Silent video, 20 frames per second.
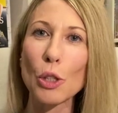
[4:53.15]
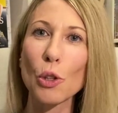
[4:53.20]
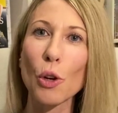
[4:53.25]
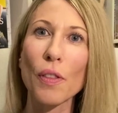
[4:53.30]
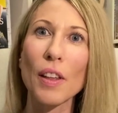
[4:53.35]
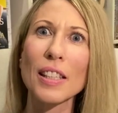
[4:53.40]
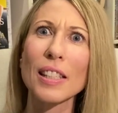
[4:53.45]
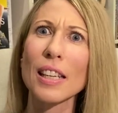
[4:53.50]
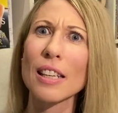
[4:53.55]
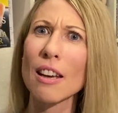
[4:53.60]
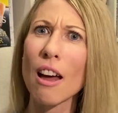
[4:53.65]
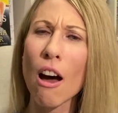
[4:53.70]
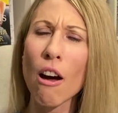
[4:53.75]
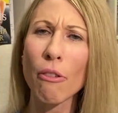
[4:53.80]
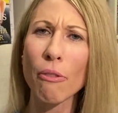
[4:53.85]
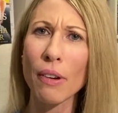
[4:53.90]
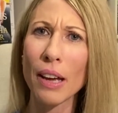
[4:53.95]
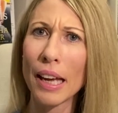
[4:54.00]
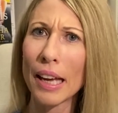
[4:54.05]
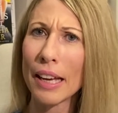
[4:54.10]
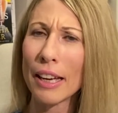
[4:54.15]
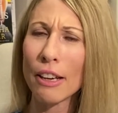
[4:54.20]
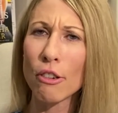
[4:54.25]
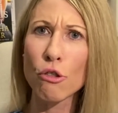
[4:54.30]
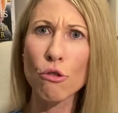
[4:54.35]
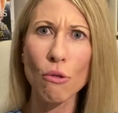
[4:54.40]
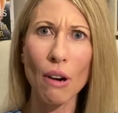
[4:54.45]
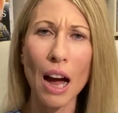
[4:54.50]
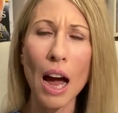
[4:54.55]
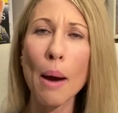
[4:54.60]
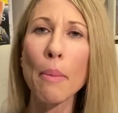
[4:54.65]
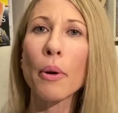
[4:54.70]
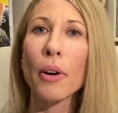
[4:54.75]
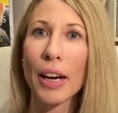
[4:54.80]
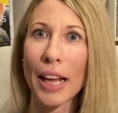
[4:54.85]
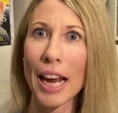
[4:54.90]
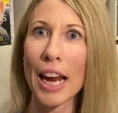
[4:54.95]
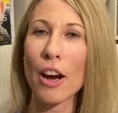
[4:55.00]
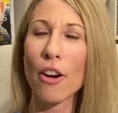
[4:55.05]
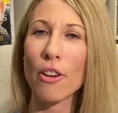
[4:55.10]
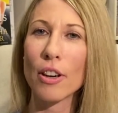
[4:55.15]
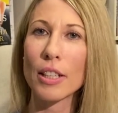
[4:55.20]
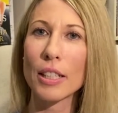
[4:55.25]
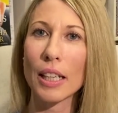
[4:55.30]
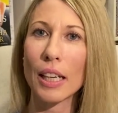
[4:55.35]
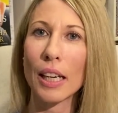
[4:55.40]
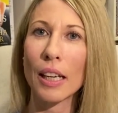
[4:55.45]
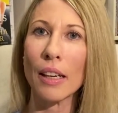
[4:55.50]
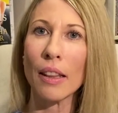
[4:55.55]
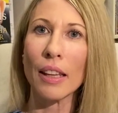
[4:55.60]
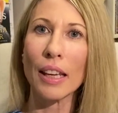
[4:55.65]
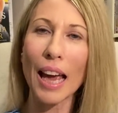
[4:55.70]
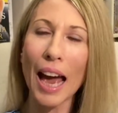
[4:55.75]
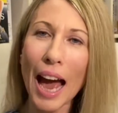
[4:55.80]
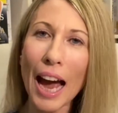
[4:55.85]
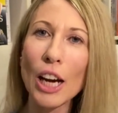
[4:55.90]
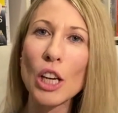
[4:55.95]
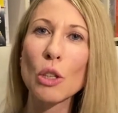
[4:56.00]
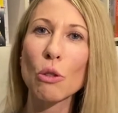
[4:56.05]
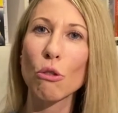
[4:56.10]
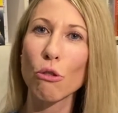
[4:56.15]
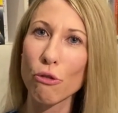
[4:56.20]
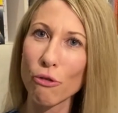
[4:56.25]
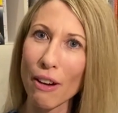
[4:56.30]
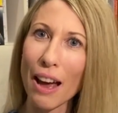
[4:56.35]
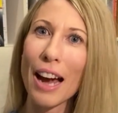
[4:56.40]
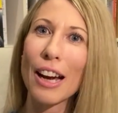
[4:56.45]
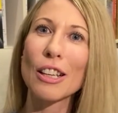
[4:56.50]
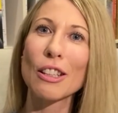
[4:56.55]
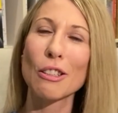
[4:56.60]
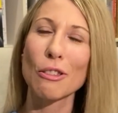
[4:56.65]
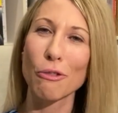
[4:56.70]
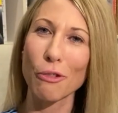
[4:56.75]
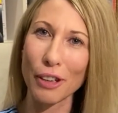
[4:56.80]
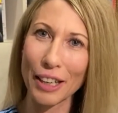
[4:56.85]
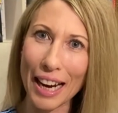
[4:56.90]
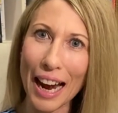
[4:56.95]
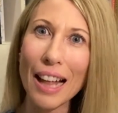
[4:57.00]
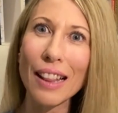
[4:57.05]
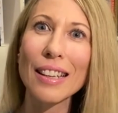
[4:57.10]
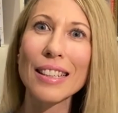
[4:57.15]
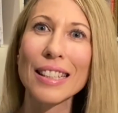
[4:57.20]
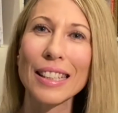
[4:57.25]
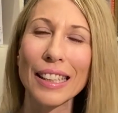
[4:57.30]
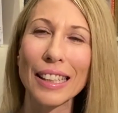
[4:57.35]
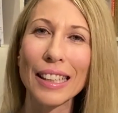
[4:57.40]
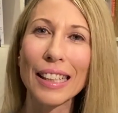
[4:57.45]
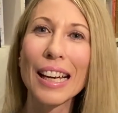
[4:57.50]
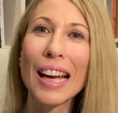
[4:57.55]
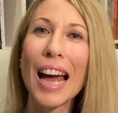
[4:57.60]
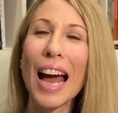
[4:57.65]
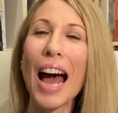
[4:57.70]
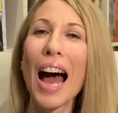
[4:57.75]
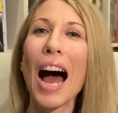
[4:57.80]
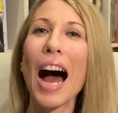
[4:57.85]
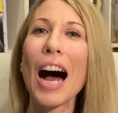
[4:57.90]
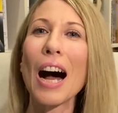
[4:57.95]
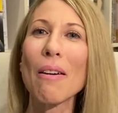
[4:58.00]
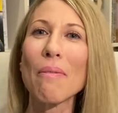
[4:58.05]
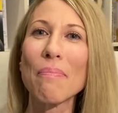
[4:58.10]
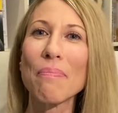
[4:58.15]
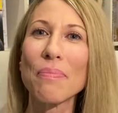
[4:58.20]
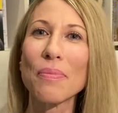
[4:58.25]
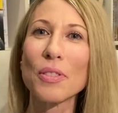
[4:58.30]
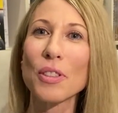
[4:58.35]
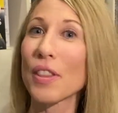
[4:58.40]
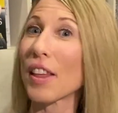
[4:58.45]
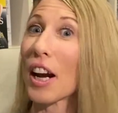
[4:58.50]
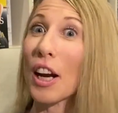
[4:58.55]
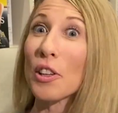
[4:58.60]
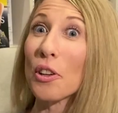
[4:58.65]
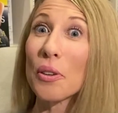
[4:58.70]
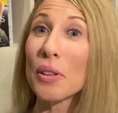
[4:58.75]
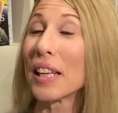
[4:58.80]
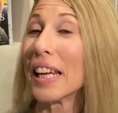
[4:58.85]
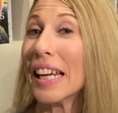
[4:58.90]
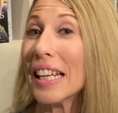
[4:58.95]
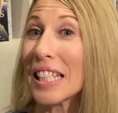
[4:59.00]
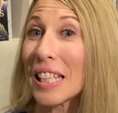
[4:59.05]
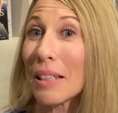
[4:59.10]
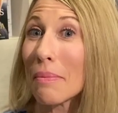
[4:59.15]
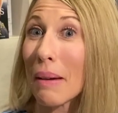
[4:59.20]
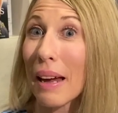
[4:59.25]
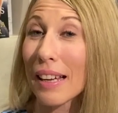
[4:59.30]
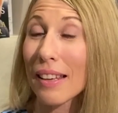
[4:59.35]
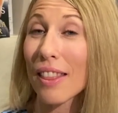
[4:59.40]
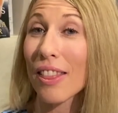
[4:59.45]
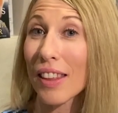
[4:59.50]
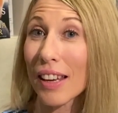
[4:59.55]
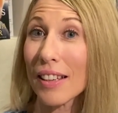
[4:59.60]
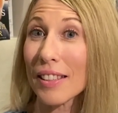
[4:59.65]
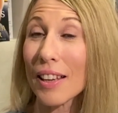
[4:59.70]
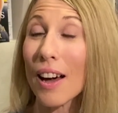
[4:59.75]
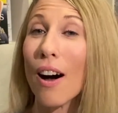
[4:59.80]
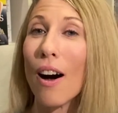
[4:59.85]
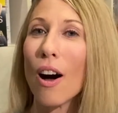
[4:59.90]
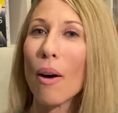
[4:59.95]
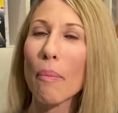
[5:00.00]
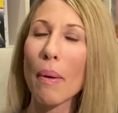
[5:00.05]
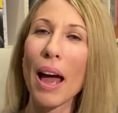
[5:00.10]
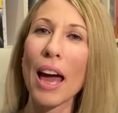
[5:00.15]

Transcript: You know, there's enough drama inherent in the actual facts of reality, um, so that I don't need to make things up.